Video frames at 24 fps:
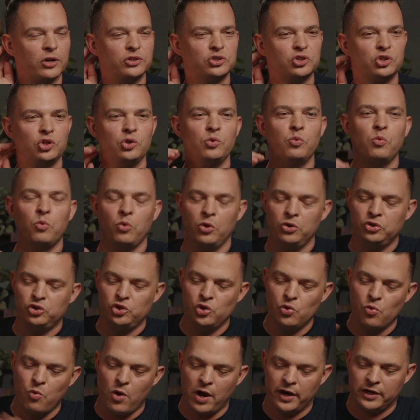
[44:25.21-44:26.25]
Do you do
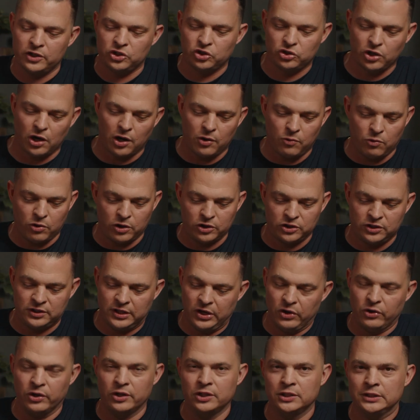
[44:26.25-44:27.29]
you want a Star Wars
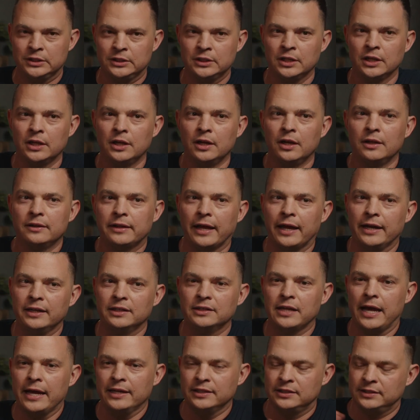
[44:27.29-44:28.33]
series that is,
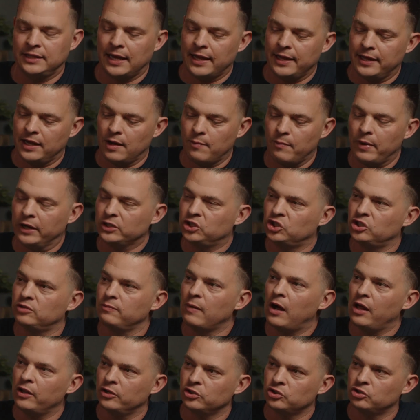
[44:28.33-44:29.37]
is telling a much
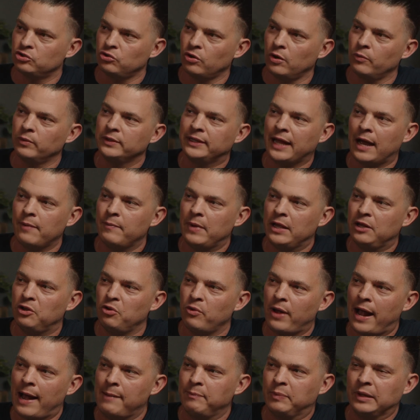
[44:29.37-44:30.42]
smaller story? Would that make you
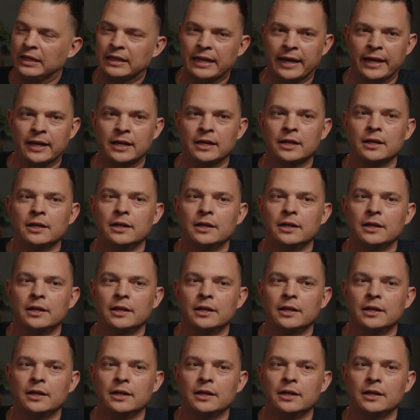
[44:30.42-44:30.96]
happy? Like,